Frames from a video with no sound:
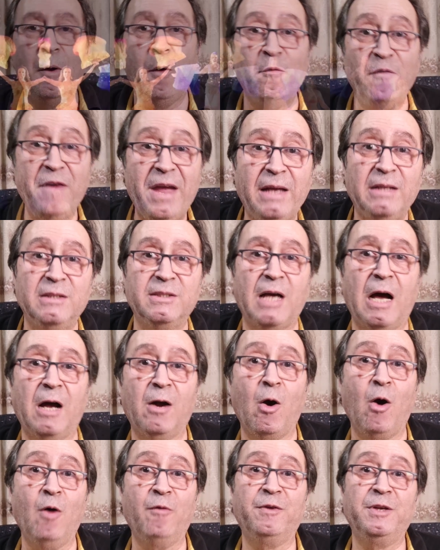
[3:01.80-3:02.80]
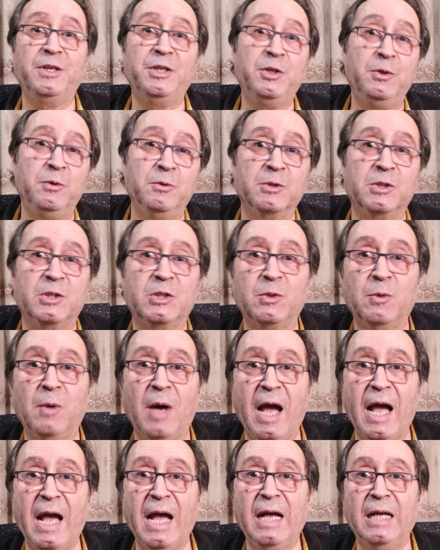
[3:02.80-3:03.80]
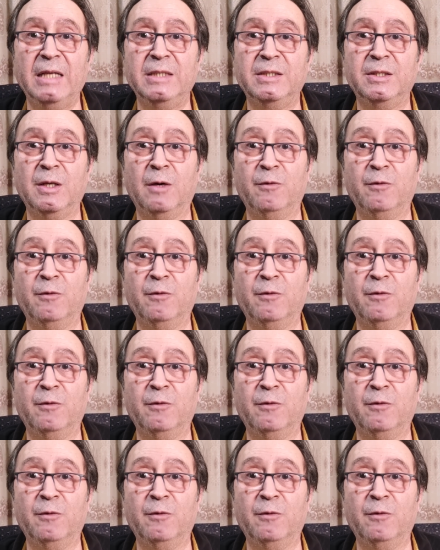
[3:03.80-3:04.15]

Veils are often used to add